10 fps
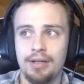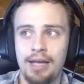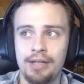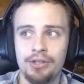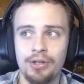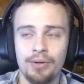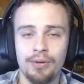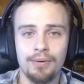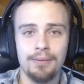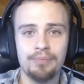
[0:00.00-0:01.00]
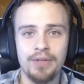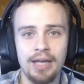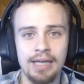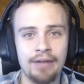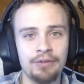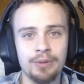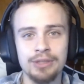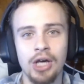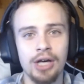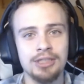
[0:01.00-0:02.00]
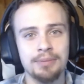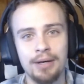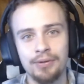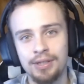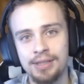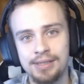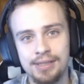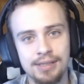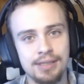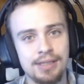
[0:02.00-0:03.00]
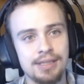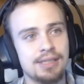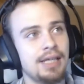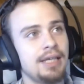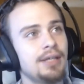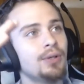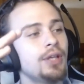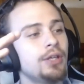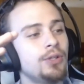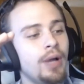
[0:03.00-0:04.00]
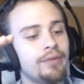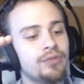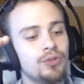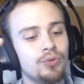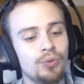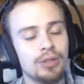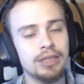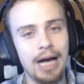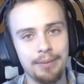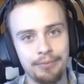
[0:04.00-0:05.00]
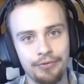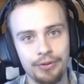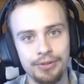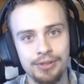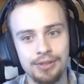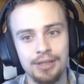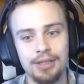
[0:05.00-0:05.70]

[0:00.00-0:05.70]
And you know, everyone talks about this hill that you have to climb first.